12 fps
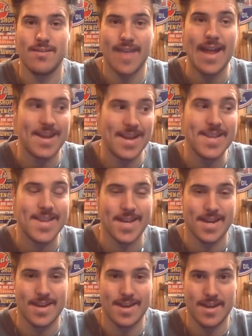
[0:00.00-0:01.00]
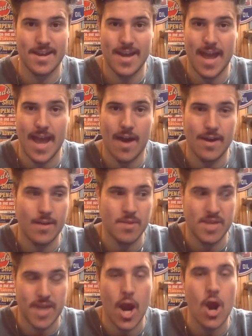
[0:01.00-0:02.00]
That incident. Now, it
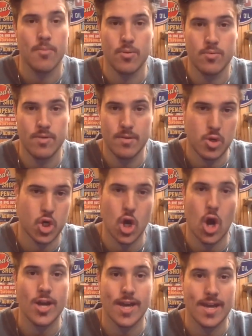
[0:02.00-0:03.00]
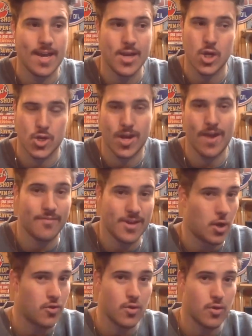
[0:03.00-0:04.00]
was terrible. It was shocking. He should definitely
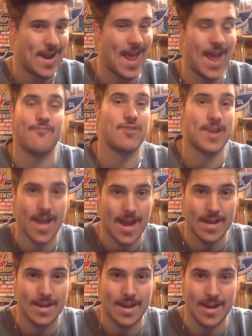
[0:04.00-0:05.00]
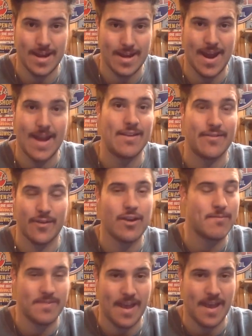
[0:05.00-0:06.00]
not do it ever again in any
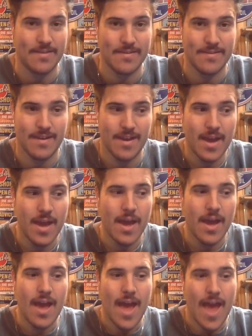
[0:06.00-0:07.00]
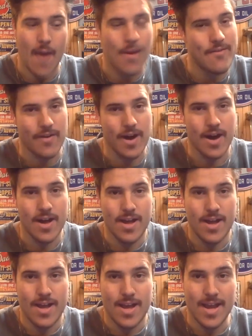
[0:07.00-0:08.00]
circumstances. However,
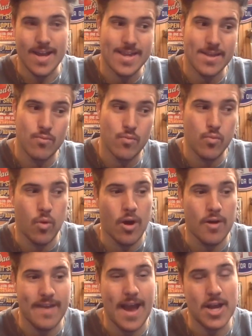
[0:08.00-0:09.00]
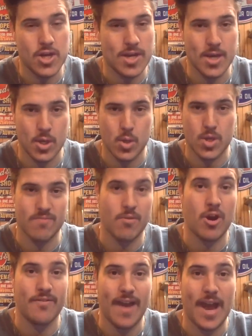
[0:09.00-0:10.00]
it was actually a source of
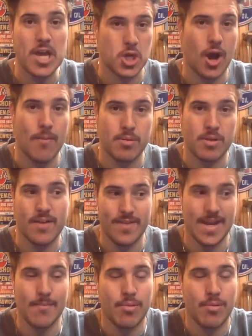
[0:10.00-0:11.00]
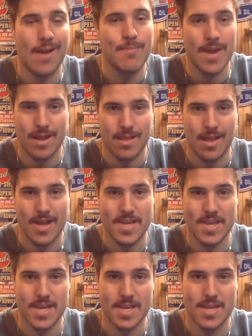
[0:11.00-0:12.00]
motivation, I believe, in him playing better last
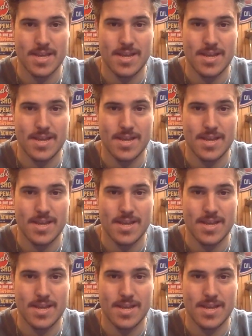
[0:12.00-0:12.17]
season.